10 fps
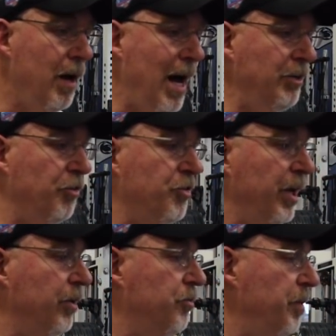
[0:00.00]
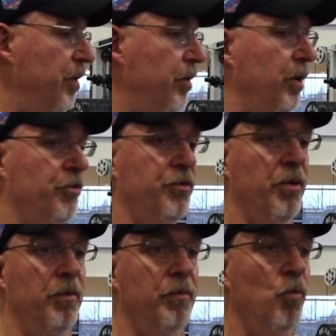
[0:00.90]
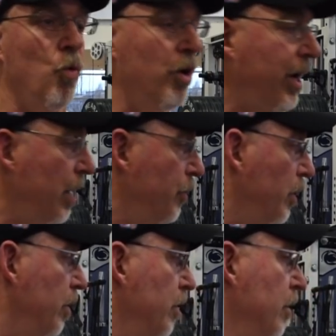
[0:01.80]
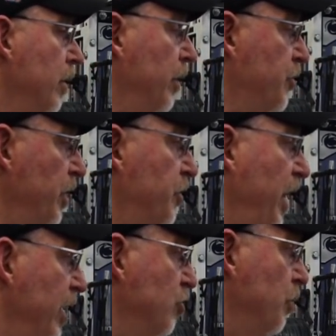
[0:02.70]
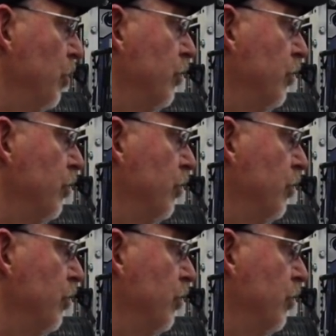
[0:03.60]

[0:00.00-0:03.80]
I just think it's the work ethic, it's the intangibles.